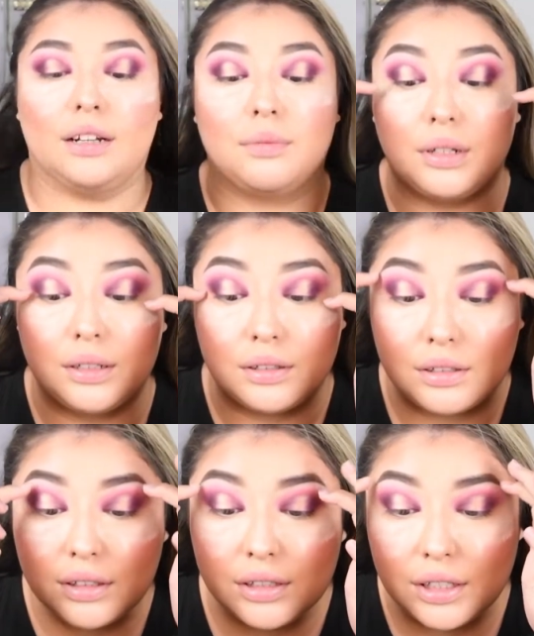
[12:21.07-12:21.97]
I'm gonna
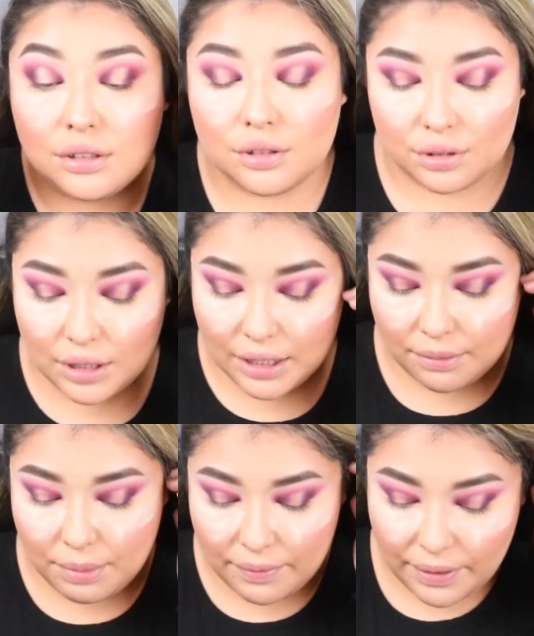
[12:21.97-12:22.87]
continue to kind of
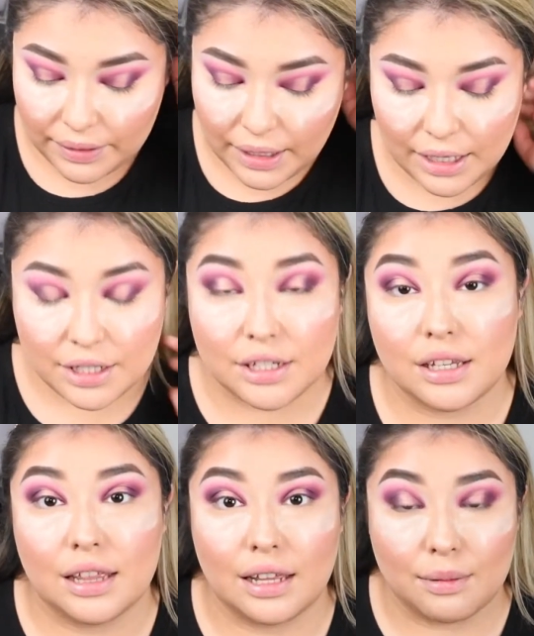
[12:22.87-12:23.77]
buff out the edges,
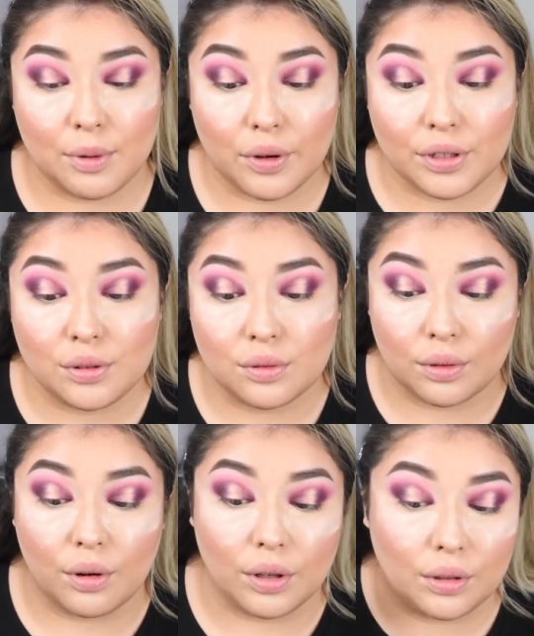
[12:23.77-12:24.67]
and then I'm going to
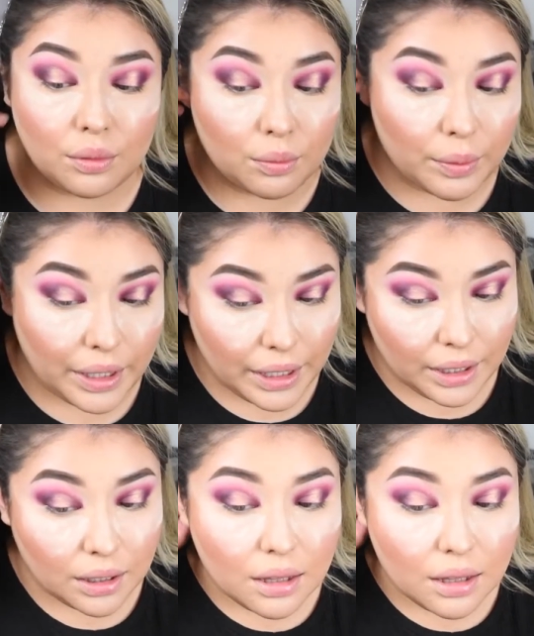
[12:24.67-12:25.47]
throw on a wing,